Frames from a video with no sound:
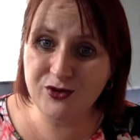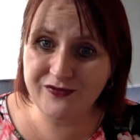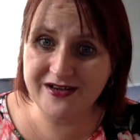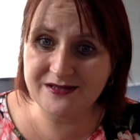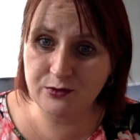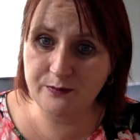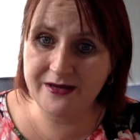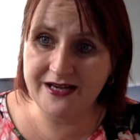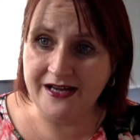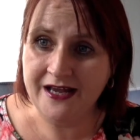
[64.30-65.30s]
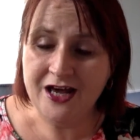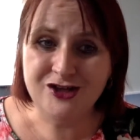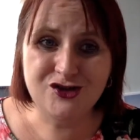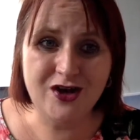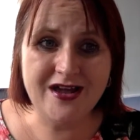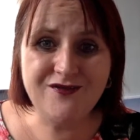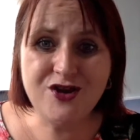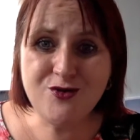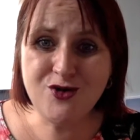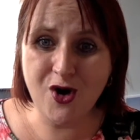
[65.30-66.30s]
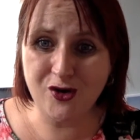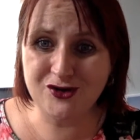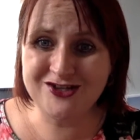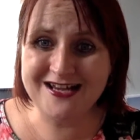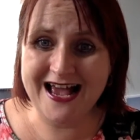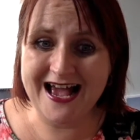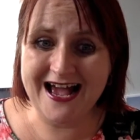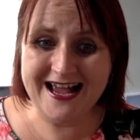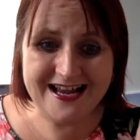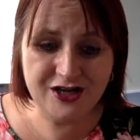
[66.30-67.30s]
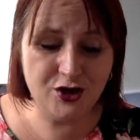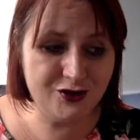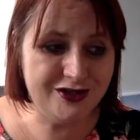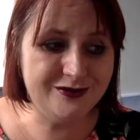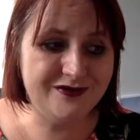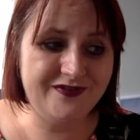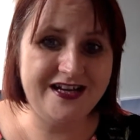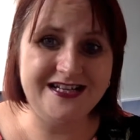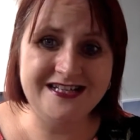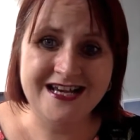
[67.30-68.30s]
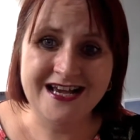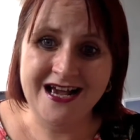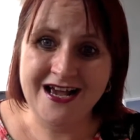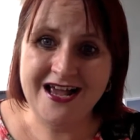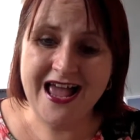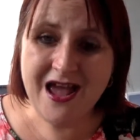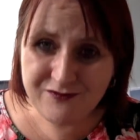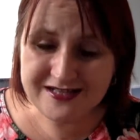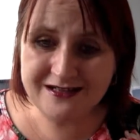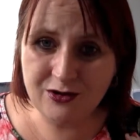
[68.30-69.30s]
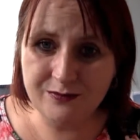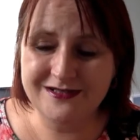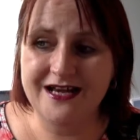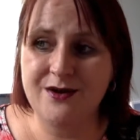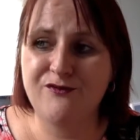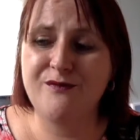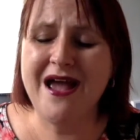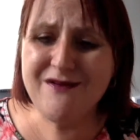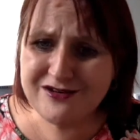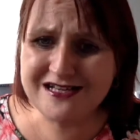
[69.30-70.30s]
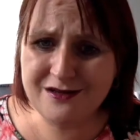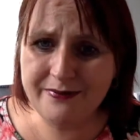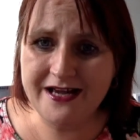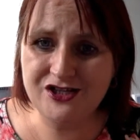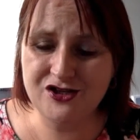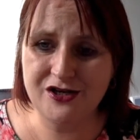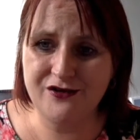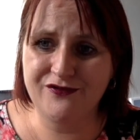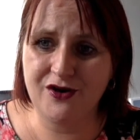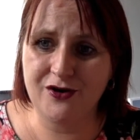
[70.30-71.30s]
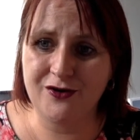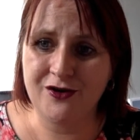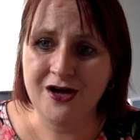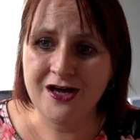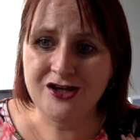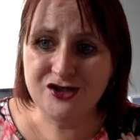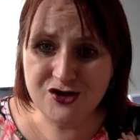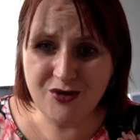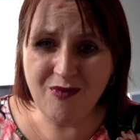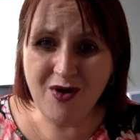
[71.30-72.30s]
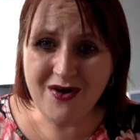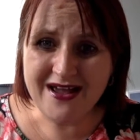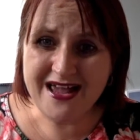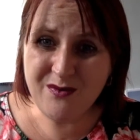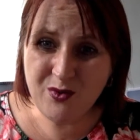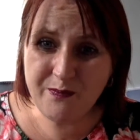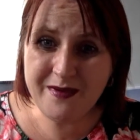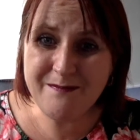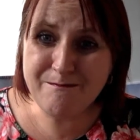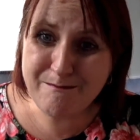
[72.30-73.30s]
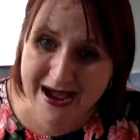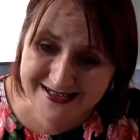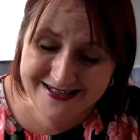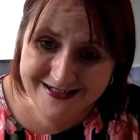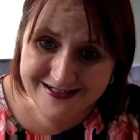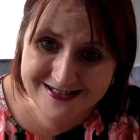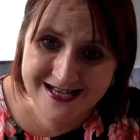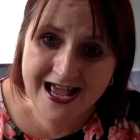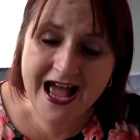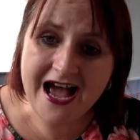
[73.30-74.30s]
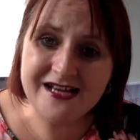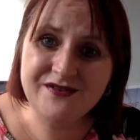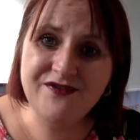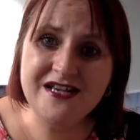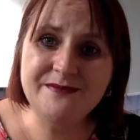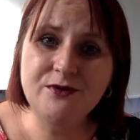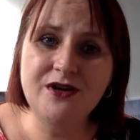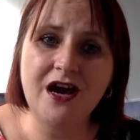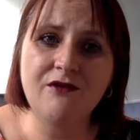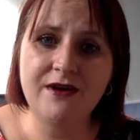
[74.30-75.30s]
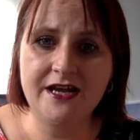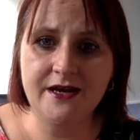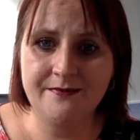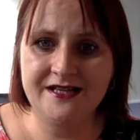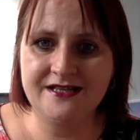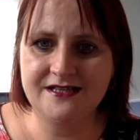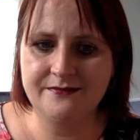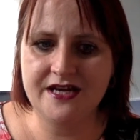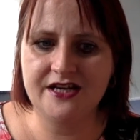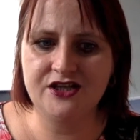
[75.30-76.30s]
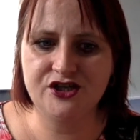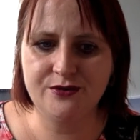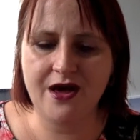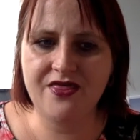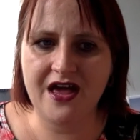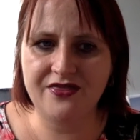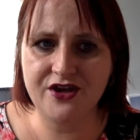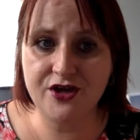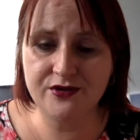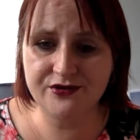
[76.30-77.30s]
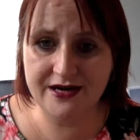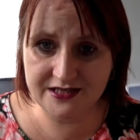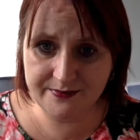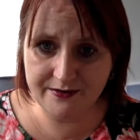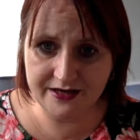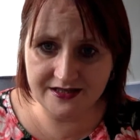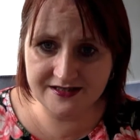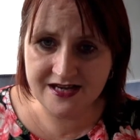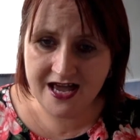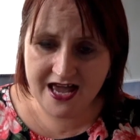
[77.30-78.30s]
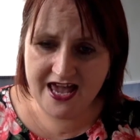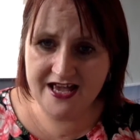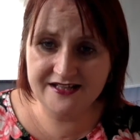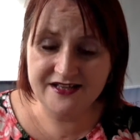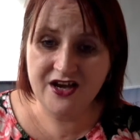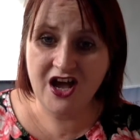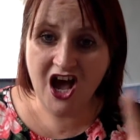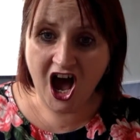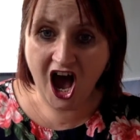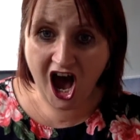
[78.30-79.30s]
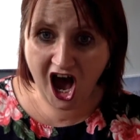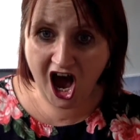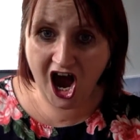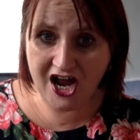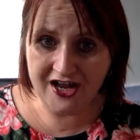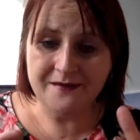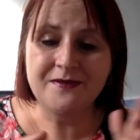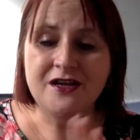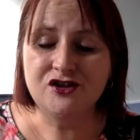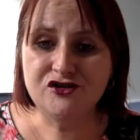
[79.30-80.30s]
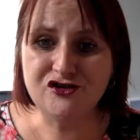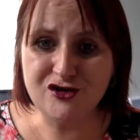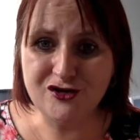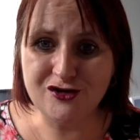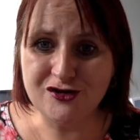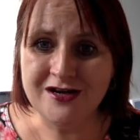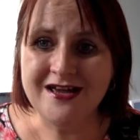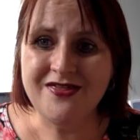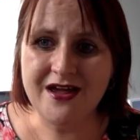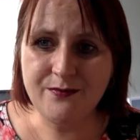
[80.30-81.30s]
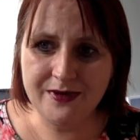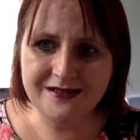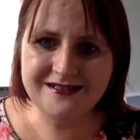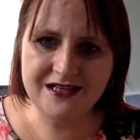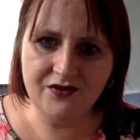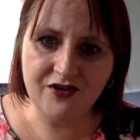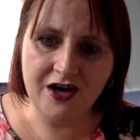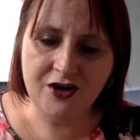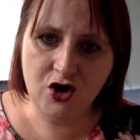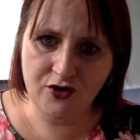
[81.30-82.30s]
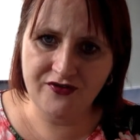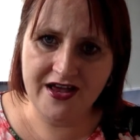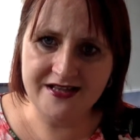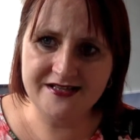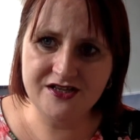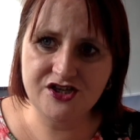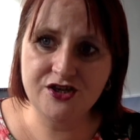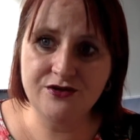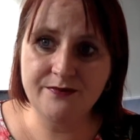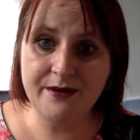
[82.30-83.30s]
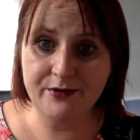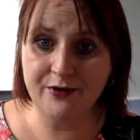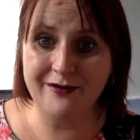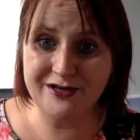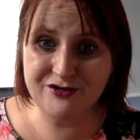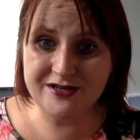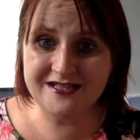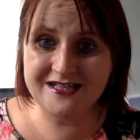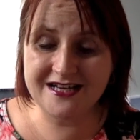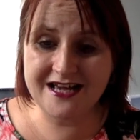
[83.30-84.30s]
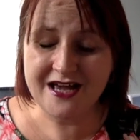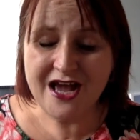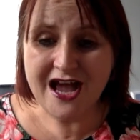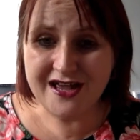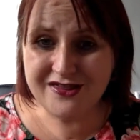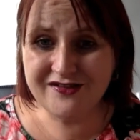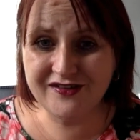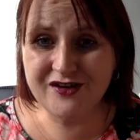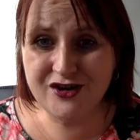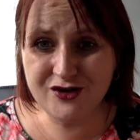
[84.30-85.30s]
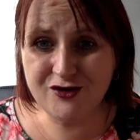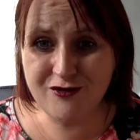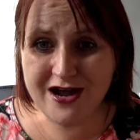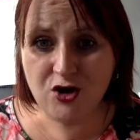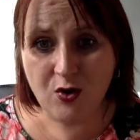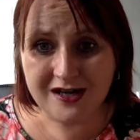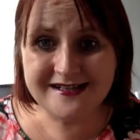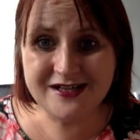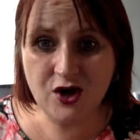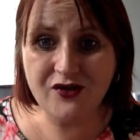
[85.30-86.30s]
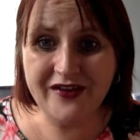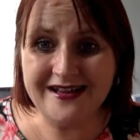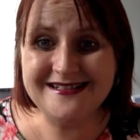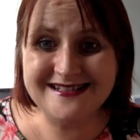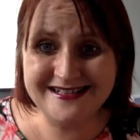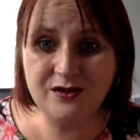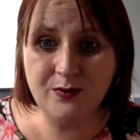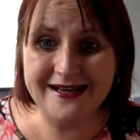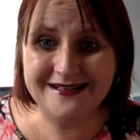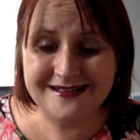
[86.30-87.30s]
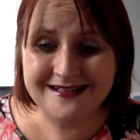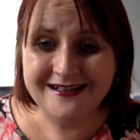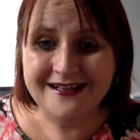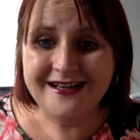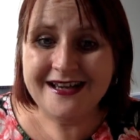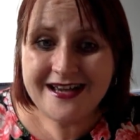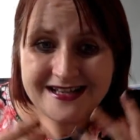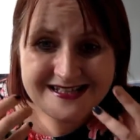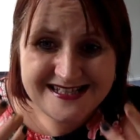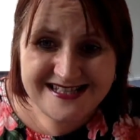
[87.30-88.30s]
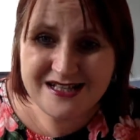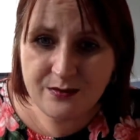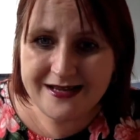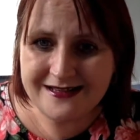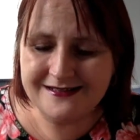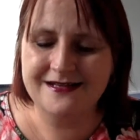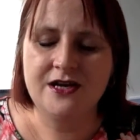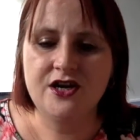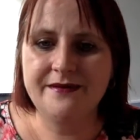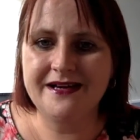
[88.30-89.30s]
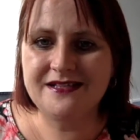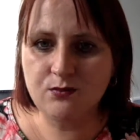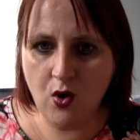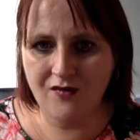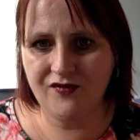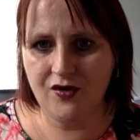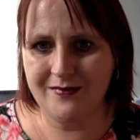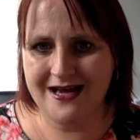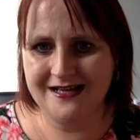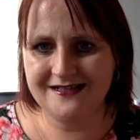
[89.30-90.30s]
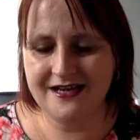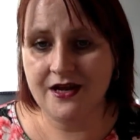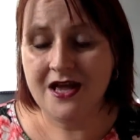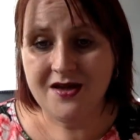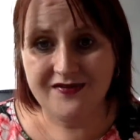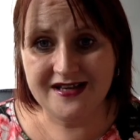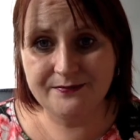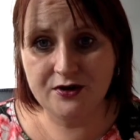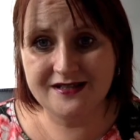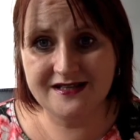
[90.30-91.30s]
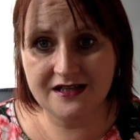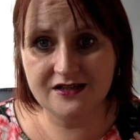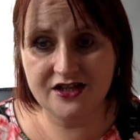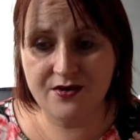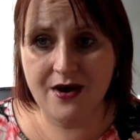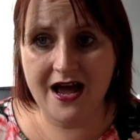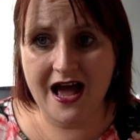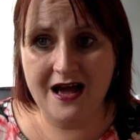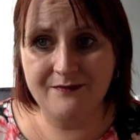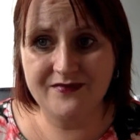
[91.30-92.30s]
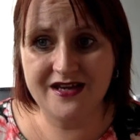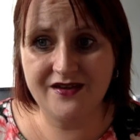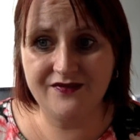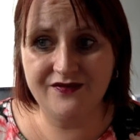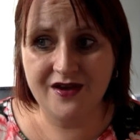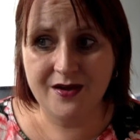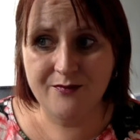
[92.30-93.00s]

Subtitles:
would Facebook be? So if you got in your news feed every single update from every single page that you follow, do you know what? It would be madness. And Facebook are really committed to making sure that the user experience is high. So they will deliver content to the people who are interested in it. And, you know, great quality content still wins. Still wins, no matter what format it's in. Facebook still do give